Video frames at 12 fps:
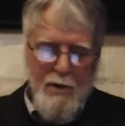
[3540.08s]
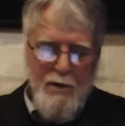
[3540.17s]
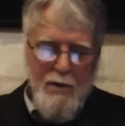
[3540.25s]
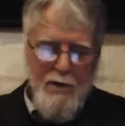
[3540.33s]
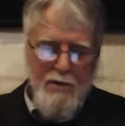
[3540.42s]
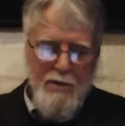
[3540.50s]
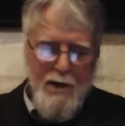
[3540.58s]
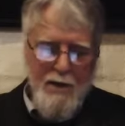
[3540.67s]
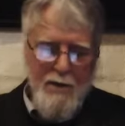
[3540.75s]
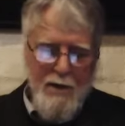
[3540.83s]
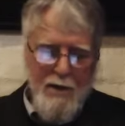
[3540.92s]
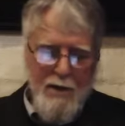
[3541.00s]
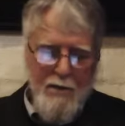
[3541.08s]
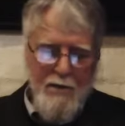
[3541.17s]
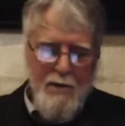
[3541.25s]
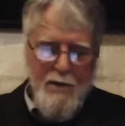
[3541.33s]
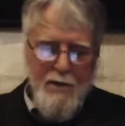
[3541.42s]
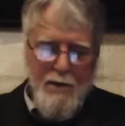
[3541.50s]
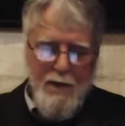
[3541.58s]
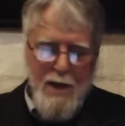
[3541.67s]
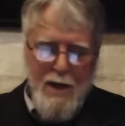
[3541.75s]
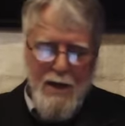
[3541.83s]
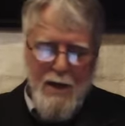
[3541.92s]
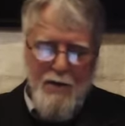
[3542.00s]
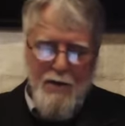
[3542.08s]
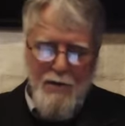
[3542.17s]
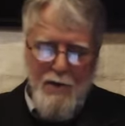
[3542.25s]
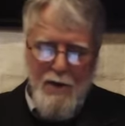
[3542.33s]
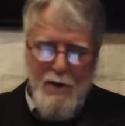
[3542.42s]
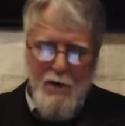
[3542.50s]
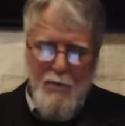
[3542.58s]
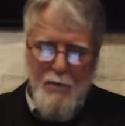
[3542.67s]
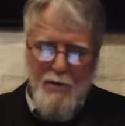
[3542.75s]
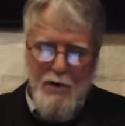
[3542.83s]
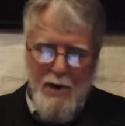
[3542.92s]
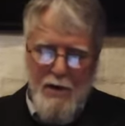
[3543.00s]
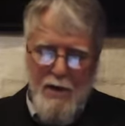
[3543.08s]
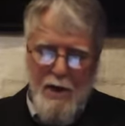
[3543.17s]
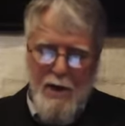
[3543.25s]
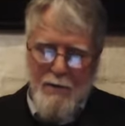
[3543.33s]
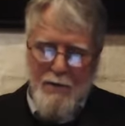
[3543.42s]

to the extent, that is, that any other city could be sent to have